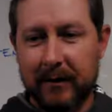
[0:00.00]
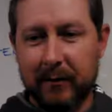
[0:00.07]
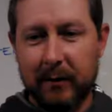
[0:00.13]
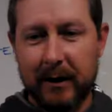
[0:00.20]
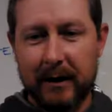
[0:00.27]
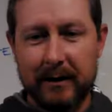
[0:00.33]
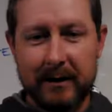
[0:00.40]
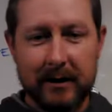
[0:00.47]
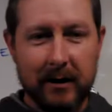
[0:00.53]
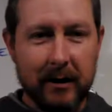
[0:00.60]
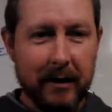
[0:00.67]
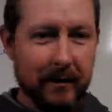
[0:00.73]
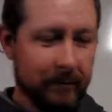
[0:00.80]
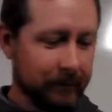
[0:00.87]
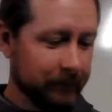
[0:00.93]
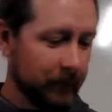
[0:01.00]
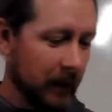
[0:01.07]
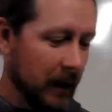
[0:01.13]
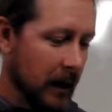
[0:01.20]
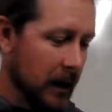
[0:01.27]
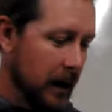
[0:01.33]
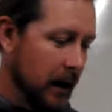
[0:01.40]
We'll get started.
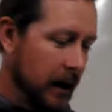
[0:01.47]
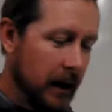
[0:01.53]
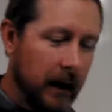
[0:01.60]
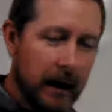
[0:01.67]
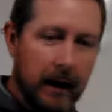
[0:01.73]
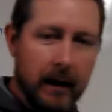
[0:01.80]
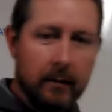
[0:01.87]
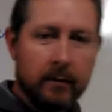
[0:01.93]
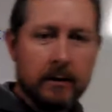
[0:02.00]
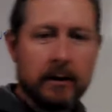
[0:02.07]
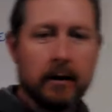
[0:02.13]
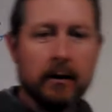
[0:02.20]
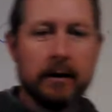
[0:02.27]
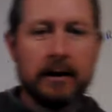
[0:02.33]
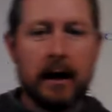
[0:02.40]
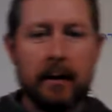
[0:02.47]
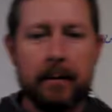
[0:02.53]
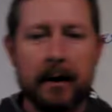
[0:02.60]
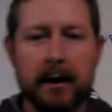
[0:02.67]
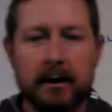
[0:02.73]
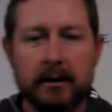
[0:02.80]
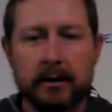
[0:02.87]
So the
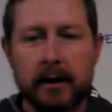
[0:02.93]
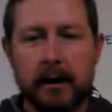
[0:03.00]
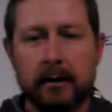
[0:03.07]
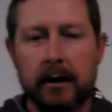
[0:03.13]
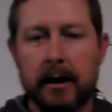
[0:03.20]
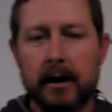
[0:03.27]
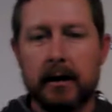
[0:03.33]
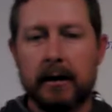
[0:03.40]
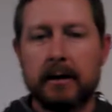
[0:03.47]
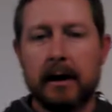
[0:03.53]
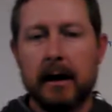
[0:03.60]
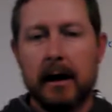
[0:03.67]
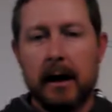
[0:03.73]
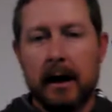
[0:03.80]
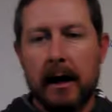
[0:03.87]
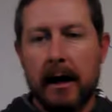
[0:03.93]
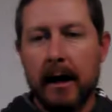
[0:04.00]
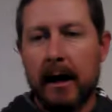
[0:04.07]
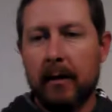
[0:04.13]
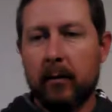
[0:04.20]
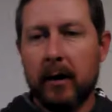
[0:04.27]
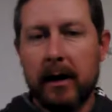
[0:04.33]
topic is generators.
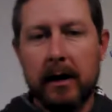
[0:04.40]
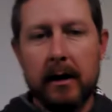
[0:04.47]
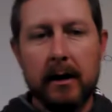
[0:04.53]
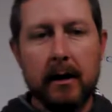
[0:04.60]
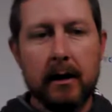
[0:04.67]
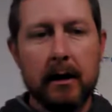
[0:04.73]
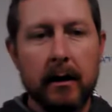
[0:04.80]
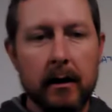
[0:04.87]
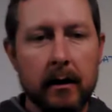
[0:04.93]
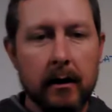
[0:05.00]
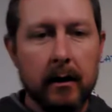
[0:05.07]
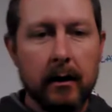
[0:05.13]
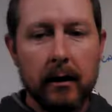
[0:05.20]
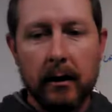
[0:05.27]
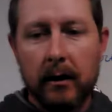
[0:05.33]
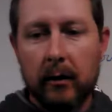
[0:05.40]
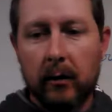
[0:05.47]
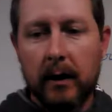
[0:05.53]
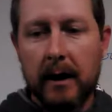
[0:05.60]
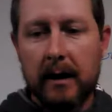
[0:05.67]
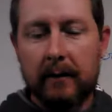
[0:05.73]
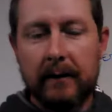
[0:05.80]
We
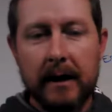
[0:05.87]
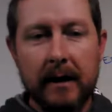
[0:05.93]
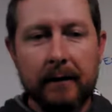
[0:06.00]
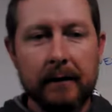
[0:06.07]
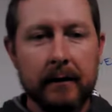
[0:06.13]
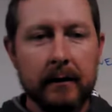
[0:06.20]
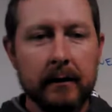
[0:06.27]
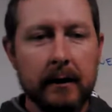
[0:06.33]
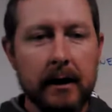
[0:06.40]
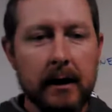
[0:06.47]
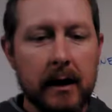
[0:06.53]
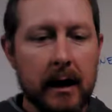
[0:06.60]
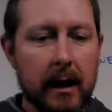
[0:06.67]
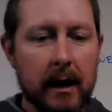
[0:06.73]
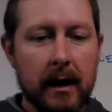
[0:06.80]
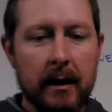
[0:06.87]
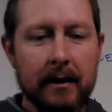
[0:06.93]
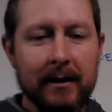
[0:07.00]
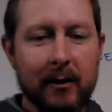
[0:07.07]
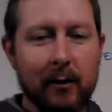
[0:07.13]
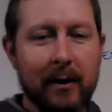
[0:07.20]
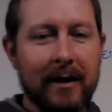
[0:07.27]
have definitely had
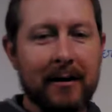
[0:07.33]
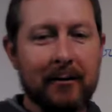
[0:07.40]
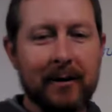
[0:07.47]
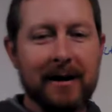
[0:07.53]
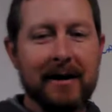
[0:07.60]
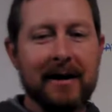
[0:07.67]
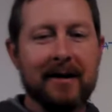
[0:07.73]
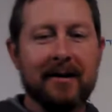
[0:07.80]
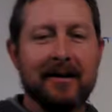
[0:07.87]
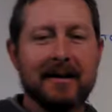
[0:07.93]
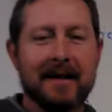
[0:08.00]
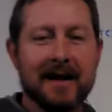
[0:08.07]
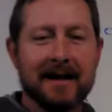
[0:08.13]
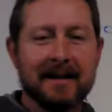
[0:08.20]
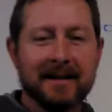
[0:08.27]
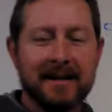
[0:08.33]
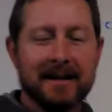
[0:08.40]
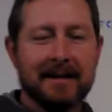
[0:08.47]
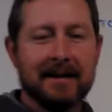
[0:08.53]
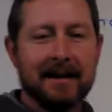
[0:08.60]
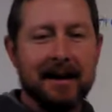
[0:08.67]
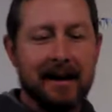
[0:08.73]
quite a week here in
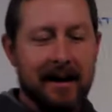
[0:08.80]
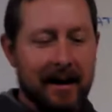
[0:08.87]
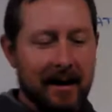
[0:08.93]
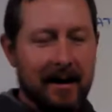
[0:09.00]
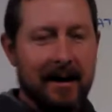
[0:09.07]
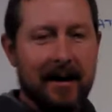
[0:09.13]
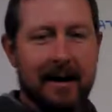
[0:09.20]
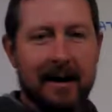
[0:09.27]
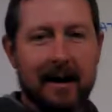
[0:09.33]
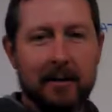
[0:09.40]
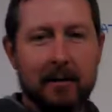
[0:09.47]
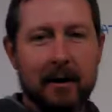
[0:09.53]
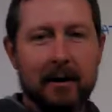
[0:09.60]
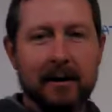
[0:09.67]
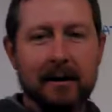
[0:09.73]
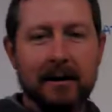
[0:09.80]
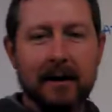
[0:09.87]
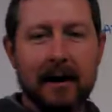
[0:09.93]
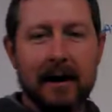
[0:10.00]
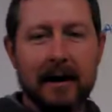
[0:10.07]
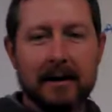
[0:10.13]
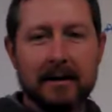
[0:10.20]
Texas.
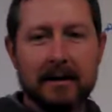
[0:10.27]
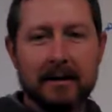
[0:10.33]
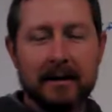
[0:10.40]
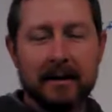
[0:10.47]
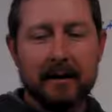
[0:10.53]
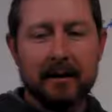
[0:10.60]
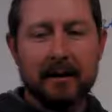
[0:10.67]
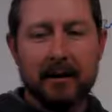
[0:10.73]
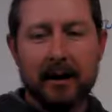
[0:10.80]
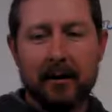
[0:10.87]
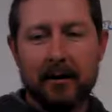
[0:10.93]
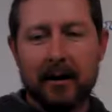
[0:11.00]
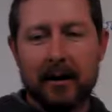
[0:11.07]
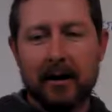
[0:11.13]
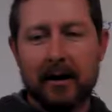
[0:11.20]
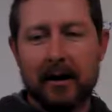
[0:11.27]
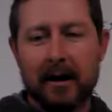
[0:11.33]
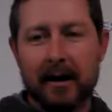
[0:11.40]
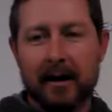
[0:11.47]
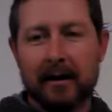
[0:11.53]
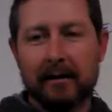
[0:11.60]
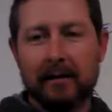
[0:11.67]
Lots going
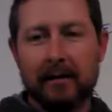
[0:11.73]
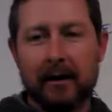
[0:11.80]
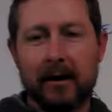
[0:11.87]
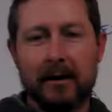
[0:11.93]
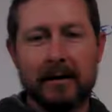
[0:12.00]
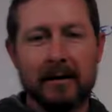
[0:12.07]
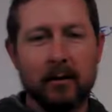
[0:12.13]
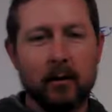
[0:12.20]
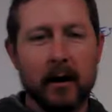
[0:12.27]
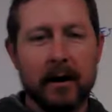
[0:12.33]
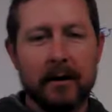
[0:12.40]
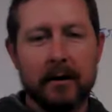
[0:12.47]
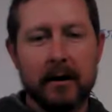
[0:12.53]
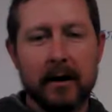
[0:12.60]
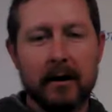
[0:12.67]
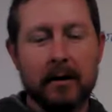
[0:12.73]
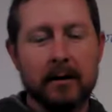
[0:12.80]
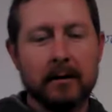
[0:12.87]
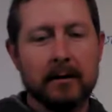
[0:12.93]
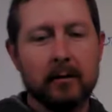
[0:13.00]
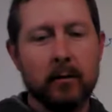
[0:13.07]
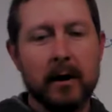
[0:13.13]
on as far as the weather
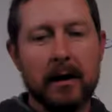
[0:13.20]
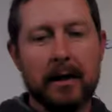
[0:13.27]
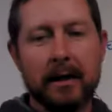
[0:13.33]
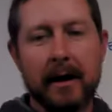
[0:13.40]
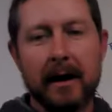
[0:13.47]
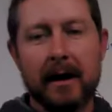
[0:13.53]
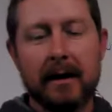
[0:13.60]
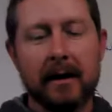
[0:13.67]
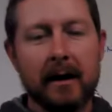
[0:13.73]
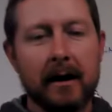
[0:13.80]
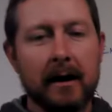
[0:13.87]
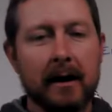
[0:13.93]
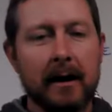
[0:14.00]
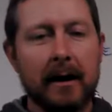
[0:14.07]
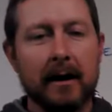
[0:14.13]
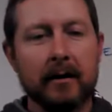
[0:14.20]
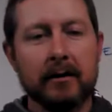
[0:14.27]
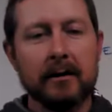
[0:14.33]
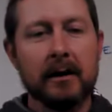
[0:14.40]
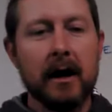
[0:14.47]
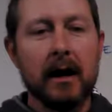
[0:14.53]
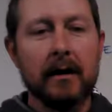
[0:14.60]
goes. With that,
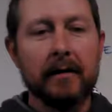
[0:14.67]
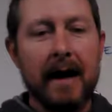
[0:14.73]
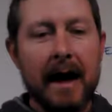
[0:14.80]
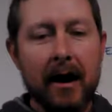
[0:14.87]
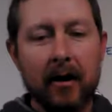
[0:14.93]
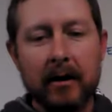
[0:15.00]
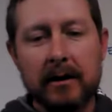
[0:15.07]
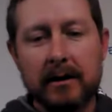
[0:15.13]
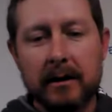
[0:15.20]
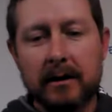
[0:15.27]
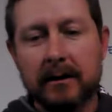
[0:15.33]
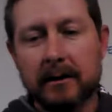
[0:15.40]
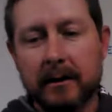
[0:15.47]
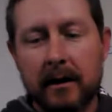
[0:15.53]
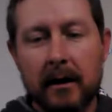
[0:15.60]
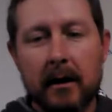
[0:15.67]
there's a lot of outages